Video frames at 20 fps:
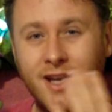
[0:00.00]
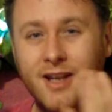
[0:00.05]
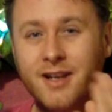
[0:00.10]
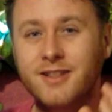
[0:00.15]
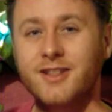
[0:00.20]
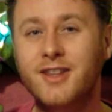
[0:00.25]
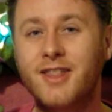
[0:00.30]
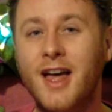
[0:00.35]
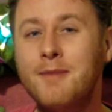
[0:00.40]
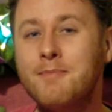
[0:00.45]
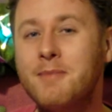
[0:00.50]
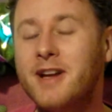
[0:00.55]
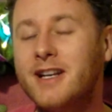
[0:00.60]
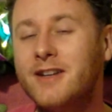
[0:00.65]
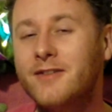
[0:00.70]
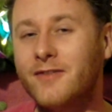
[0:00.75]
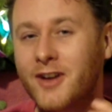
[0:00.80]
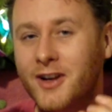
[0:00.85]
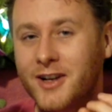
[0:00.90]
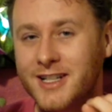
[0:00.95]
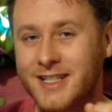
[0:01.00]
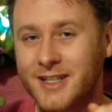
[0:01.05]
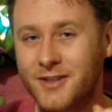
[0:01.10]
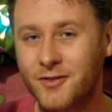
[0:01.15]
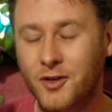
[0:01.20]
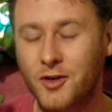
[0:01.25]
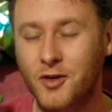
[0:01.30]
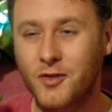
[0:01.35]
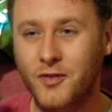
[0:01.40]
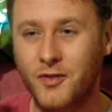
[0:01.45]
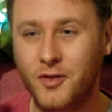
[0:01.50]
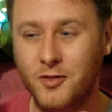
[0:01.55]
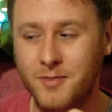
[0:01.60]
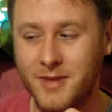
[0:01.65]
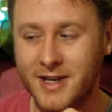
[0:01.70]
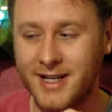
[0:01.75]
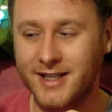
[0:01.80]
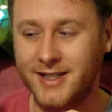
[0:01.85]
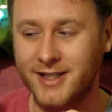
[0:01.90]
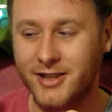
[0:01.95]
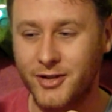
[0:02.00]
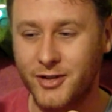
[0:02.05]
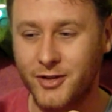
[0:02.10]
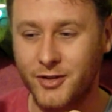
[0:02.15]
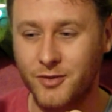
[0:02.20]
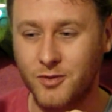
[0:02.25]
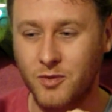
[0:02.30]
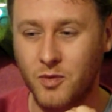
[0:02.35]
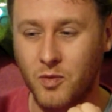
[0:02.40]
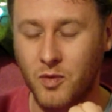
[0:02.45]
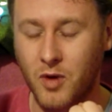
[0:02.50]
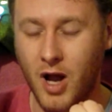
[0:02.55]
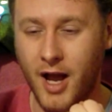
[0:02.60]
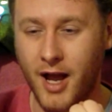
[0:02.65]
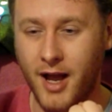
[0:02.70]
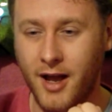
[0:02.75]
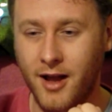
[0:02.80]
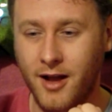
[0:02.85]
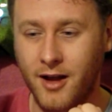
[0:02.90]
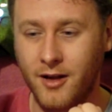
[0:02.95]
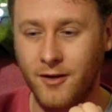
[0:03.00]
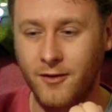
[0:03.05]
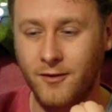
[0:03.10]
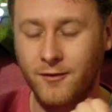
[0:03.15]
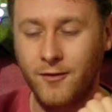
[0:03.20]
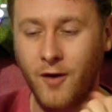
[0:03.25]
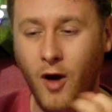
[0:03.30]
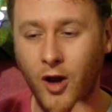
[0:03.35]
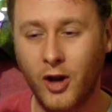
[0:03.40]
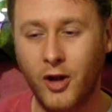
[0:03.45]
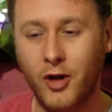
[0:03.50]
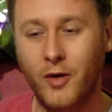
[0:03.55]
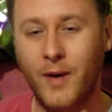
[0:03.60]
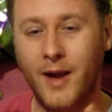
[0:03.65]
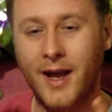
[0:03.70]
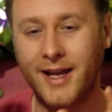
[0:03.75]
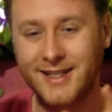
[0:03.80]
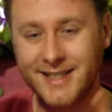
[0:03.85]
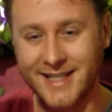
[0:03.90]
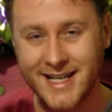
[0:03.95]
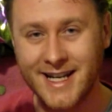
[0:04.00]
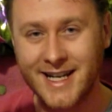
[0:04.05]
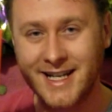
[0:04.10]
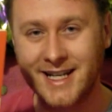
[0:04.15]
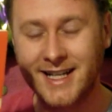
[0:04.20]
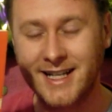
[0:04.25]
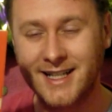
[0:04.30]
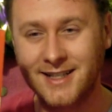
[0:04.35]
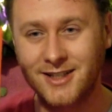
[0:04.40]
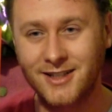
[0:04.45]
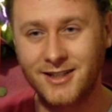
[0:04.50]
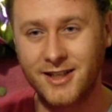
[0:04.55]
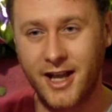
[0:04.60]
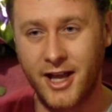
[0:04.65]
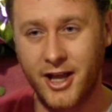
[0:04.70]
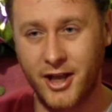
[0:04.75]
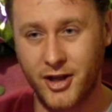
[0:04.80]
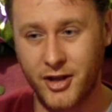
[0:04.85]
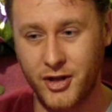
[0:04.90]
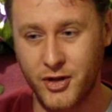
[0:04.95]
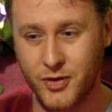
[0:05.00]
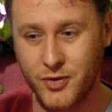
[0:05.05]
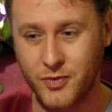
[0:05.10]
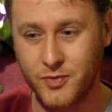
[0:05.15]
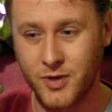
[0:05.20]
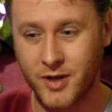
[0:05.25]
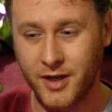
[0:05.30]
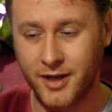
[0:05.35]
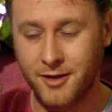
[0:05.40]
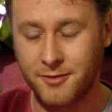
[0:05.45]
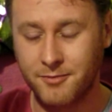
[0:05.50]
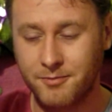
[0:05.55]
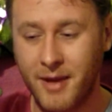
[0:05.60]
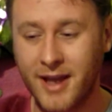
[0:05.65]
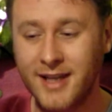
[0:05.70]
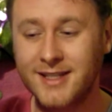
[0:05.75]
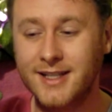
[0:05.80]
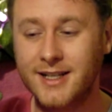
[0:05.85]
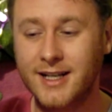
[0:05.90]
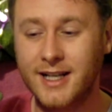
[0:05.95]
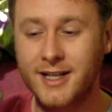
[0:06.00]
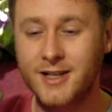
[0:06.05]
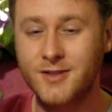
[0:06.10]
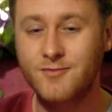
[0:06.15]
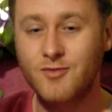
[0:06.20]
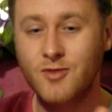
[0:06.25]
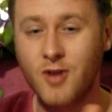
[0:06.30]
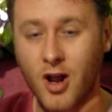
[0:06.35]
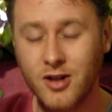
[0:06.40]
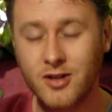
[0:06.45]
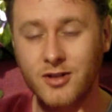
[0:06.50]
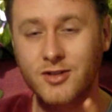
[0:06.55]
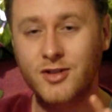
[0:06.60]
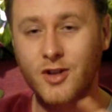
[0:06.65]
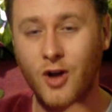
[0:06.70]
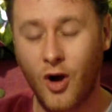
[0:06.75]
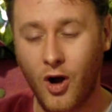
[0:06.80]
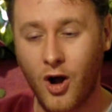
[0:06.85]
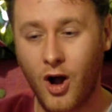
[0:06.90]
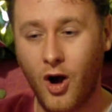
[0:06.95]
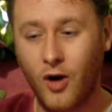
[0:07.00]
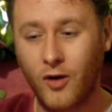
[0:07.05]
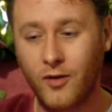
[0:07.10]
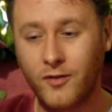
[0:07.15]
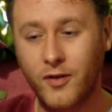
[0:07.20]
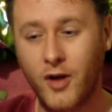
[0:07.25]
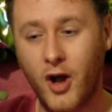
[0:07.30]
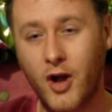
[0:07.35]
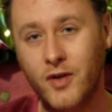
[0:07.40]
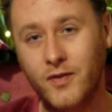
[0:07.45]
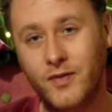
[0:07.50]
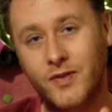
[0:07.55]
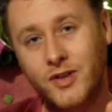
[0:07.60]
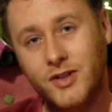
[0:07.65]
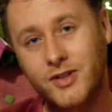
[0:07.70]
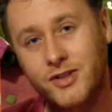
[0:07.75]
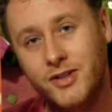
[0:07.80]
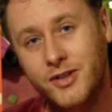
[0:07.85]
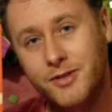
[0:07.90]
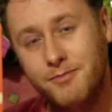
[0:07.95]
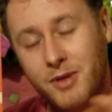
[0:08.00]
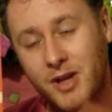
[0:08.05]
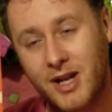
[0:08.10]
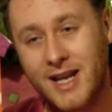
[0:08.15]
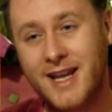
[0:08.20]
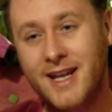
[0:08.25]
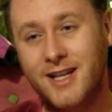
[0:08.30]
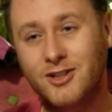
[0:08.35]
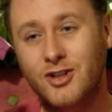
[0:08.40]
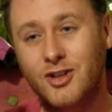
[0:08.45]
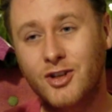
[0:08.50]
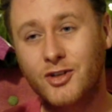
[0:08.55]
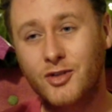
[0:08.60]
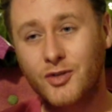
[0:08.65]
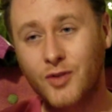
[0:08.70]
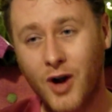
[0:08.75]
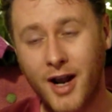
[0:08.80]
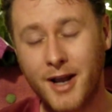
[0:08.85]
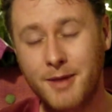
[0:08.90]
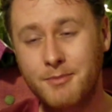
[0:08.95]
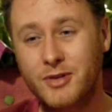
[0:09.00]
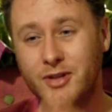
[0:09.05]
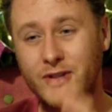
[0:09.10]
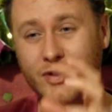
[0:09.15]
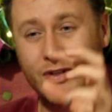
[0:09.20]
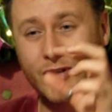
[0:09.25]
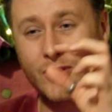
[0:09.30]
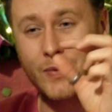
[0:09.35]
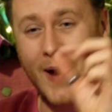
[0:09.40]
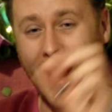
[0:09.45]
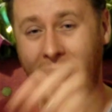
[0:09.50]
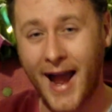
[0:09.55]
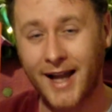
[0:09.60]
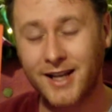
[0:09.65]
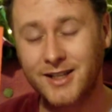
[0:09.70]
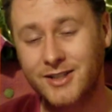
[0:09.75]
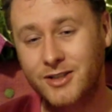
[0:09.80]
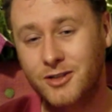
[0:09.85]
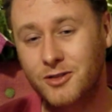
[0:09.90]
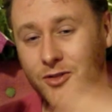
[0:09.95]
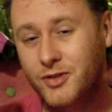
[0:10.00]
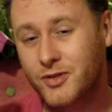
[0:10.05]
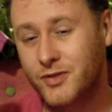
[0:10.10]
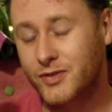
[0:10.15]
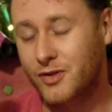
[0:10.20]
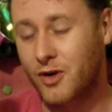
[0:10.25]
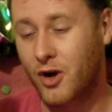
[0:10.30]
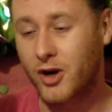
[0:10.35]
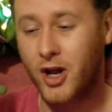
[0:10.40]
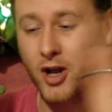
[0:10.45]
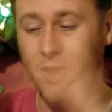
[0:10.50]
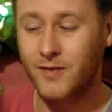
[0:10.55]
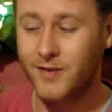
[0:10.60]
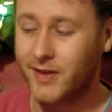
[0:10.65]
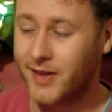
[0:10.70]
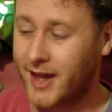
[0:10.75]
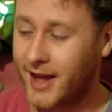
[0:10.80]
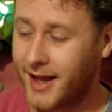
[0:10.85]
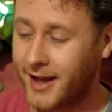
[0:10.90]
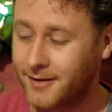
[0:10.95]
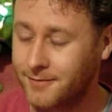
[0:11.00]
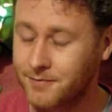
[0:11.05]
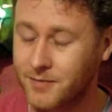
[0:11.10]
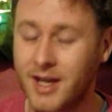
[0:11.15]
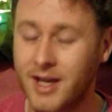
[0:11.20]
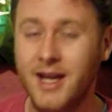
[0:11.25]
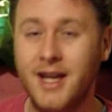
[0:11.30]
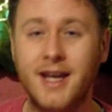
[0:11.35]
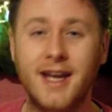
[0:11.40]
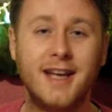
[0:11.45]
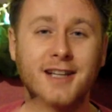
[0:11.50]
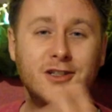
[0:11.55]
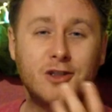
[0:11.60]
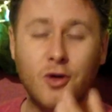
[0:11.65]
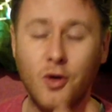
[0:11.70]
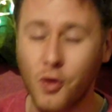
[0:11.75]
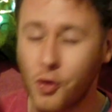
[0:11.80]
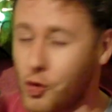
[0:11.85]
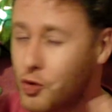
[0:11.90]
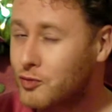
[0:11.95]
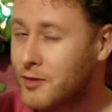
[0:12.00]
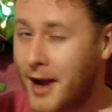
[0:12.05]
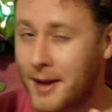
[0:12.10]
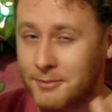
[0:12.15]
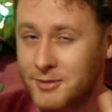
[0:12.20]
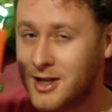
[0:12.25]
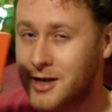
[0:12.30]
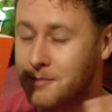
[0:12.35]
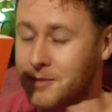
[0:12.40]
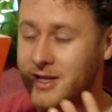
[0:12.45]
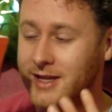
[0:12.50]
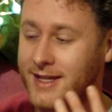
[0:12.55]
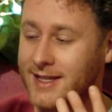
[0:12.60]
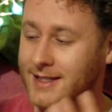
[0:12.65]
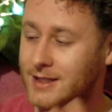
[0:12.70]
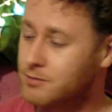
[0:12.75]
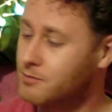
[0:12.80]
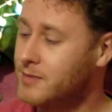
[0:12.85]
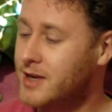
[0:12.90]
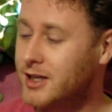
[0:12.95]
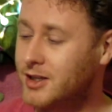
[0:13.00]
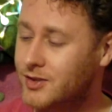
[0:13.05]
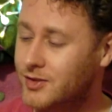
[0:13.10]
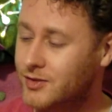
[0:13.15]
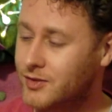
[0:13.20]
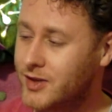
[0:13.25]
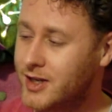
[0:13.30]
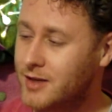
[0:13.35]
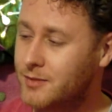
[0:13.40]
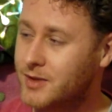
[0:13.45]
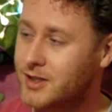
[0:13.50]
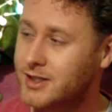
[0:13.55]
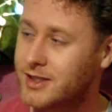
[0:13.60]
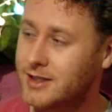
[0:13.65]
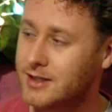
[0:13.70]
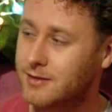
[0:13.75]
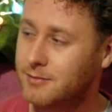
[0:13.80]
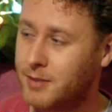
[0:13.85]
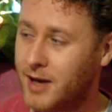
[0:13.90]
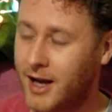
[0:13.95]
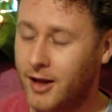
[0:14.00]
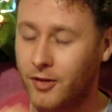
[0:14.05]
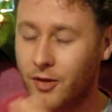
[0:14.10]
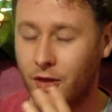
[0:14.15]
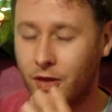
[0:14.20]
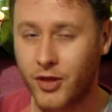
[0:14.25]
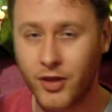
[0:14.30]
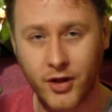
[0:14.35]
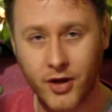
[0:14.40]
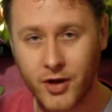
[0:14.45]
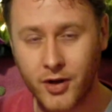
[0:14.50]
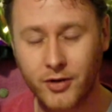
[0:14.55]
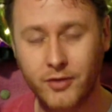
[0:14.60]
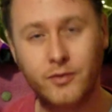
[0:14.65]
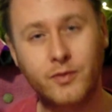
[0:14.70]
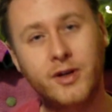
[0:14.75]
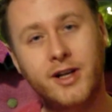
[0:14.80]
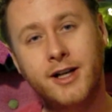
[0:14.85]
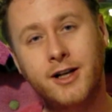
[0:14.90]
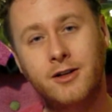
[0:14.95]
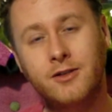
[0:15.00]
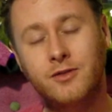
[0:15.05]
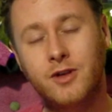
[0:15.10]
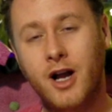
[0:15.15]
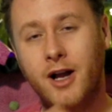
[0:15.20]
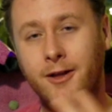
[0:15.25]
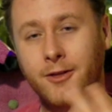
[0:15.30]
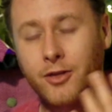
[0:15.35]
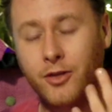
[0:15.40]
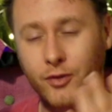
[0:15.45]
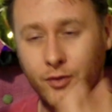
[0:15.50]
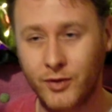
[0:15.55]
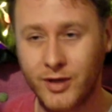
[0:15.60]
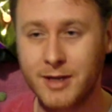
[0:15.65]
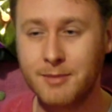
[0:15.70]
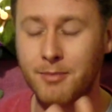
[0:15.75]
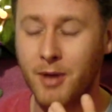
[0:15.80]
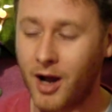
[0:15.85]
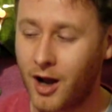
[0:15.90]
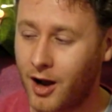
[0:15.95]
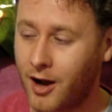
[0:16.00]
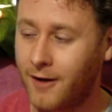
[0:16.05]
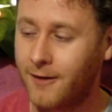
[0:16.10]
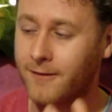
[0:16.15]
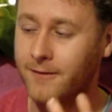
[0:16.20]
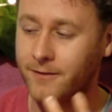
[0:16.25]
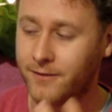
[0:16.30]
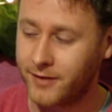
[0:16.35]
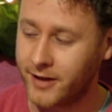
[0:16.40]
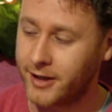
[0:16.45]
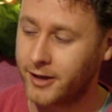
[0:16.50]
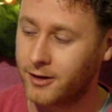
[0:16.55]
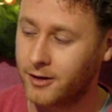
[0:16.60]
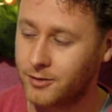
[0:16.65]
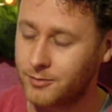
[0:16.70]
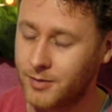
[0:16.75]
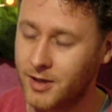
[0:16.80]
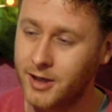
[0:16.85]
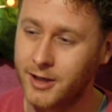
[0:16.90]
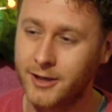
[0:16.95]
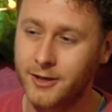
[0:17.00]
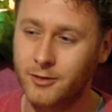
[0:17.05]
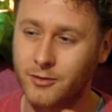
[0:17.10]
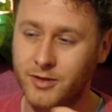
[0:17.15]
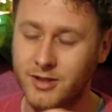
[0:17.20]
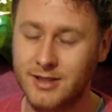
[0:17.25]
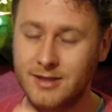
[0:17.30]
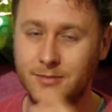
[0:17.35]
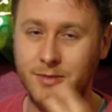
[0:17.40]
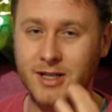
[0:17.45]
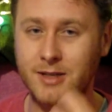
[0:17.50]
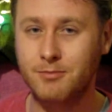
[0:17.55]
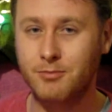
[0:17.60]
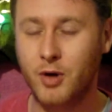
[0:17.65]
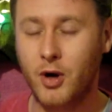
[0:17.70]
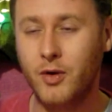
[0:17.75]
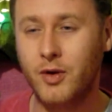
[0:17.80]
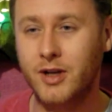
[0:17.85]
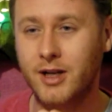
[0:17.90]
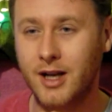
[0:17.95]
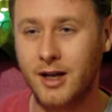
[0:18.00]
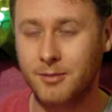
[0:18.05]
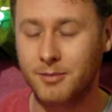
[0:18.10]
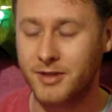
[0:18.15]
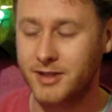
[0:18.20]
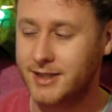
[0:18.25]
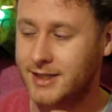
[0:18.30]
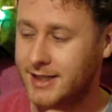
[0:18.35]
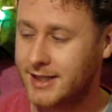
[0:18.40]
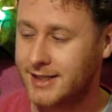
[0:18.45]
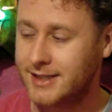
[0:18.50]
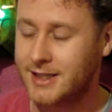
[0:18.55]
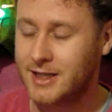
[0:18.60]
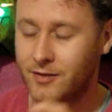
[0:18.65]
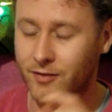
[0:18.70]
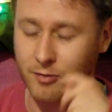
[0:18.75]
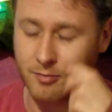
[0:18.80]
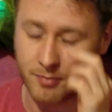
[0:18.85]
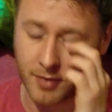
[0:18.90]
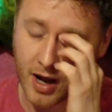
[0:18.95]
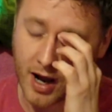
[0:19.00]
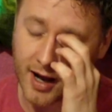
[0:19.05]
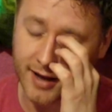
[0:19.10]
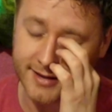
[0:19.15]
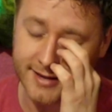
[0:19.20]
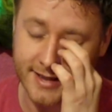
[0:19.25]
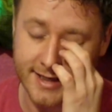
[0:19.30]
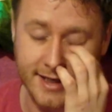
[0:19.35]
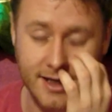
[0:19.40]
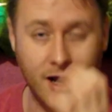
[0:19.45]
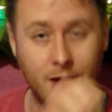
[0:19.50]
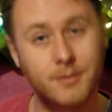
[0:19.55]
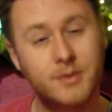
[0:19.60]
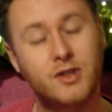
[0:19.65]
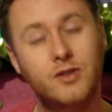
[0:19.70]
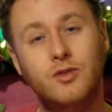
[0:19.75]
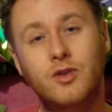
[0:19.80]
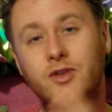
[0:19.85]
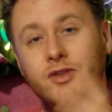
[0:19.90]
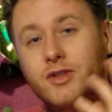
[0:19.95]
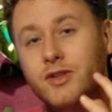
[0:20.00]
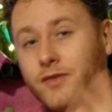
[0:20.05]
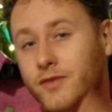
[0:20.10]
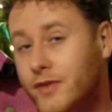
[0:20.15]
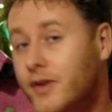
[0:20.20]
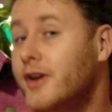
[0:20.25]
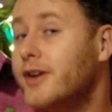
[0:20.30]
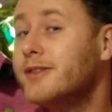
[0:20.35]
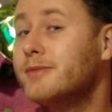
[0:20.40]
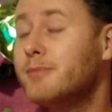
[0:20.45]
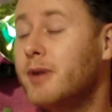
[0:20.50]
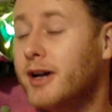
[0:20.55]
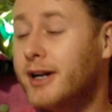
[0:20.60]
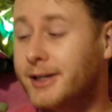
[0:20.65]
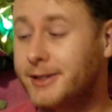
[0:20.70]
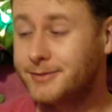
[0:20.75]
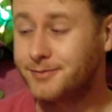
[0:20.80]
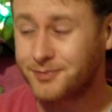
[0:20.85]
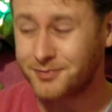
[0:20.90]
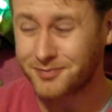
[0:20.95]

So that made it very difficult for me to follow Atin, who basically runs off over to Berlin to try and pursue Axel, who's gone over there. It's all wrapped up in this mystery, which is about the third reel, a three-part film, which has been broken up into these different parts. And he comes across the first part,